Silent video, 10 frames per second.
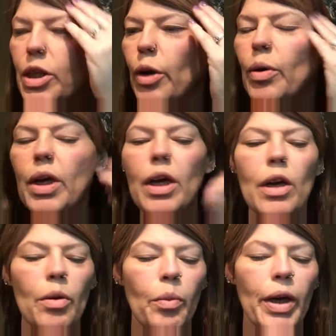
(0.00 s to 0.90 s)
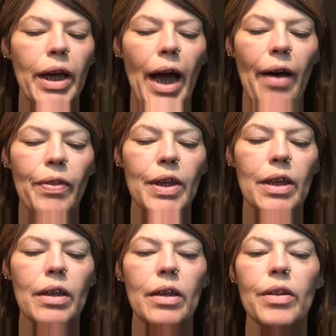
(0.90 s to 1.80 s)
So when I add
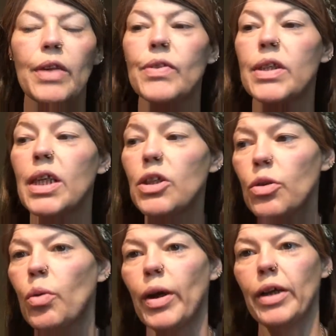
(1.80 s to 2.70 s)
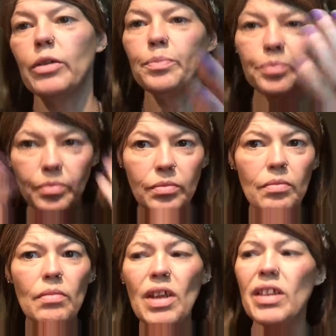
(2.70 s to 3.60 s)
the Thieves essential oil,
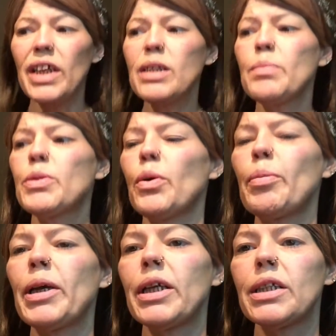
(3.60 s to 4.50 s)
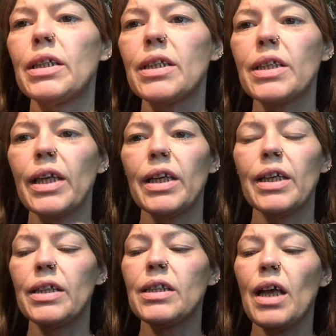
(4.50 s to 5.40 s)
that's absorbing into the skin,
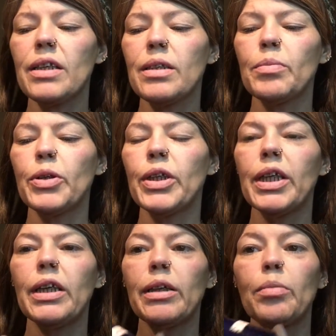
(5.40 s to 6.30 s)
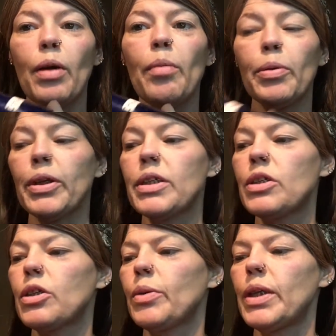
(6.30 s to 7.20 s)
and it's got some good healing properties
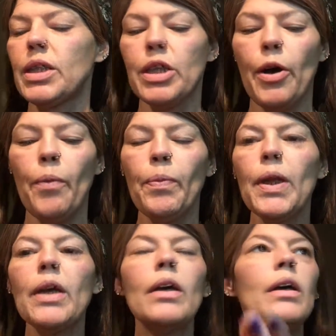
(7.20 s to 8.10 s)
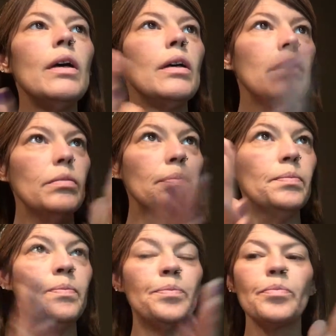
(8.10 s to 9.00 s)
to it.
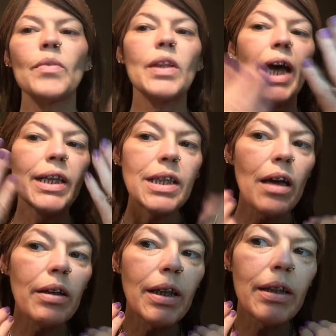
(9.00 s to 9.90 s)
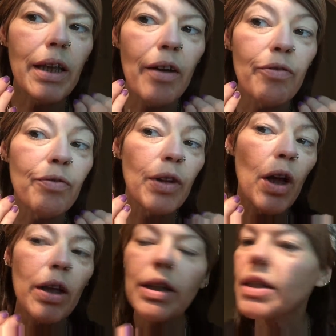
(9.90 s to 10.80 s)
So that's how to get that
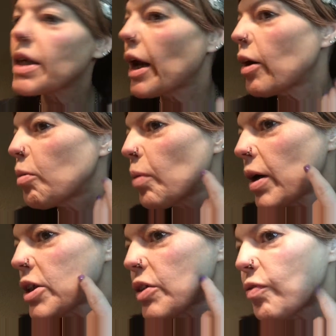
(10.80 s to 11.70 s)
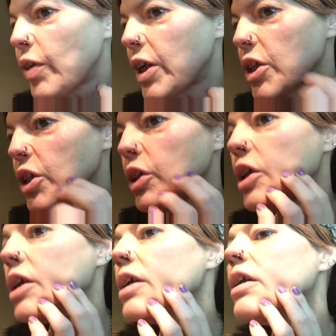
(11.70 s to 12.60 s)
flawless, airbrushed, finished look.